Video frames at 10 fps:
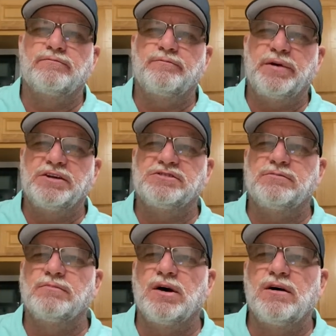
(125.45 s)

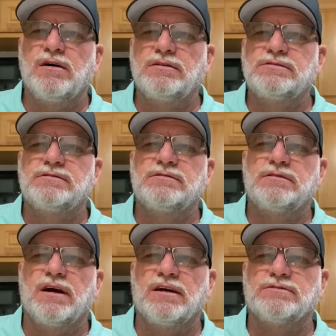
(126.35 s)
pitching bugs,
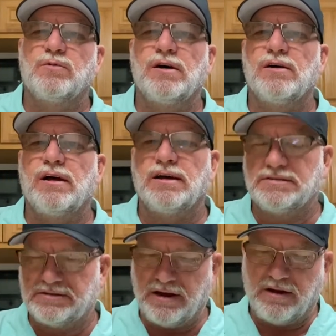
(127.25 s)
as well as
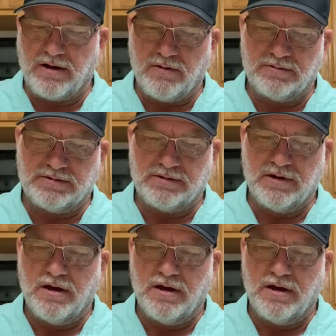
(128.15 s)
Senkos.